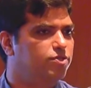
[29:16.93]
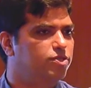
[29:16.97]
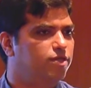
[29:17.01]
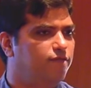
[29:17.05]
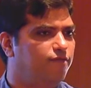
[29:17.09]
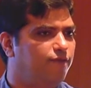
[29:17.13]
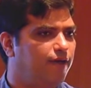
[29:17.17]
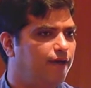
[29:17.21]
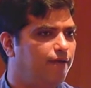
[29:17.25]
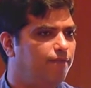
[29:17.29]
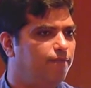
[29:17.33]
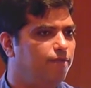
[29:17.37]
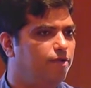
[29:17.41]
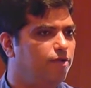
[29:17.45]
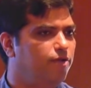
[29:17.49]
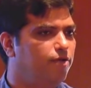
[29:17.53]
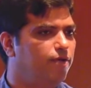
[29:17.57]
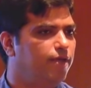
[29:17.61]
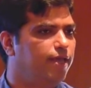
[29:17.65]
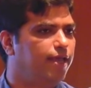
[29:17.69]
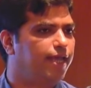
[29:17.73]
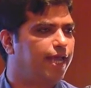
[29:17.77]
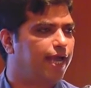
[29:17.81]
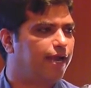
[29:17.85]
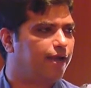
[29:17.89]
So if I'm
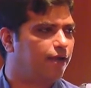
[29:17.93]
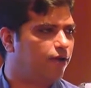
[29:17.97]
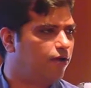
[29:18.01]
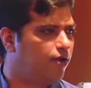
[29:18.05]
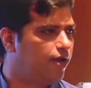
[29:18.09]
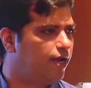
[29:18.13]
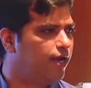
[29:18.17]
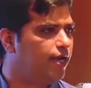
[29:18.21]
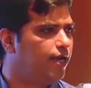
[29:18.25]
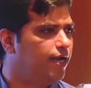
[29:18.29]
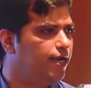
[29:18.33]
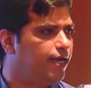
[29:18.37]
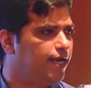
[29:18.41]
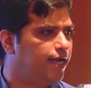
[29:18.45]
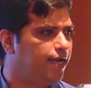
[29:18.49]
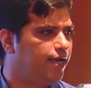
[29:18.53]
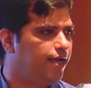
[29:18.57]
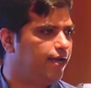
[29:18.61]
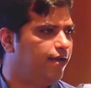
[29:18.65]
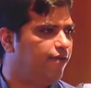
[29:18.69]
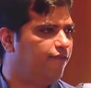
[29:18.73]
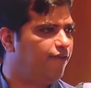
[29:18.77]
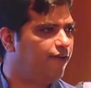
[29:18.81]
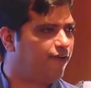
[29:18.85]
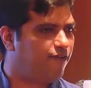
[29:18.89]
doing categorical
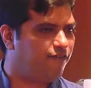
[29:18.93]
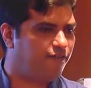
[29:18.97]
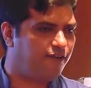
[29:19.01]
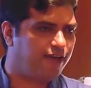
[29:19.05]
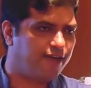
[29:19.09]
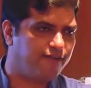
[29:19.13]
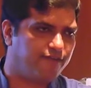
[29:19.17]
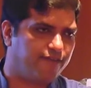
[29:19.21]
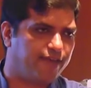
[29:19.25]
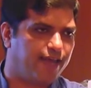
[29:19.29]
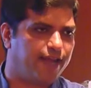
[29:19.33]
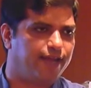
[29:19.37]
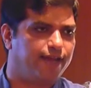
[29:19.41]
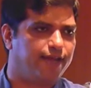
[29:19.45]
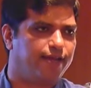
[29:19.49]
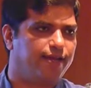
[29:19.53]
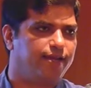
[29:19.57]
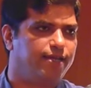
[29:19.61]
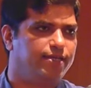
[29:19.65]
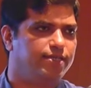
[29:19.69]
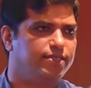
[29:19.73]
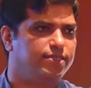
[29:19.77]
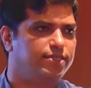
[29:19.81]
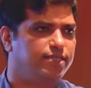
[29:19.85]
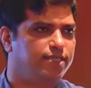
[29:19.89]
data, if I have five
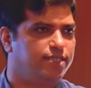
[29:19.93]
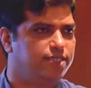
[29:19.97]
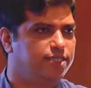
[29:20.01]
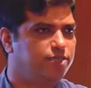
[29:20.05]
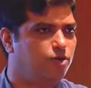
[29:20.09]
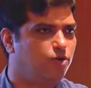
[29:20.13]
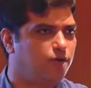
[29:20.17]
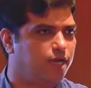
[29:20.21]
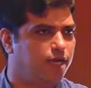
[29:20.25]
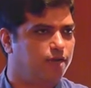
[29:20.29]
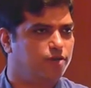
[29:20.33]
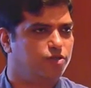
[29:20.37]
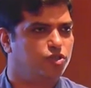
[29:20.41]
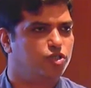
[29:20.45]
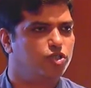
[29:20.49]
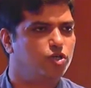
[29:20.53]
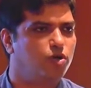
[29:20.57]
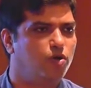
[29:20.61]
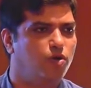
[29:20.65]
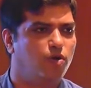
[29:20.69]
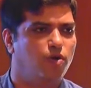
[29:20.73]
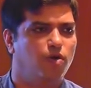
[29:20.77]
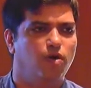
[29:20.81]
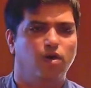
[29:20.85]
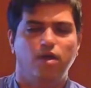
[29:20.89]
categories, it's okay to
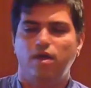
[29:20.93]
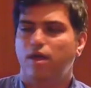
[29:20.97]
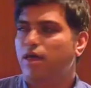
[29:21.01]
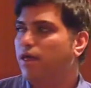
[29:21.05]
show,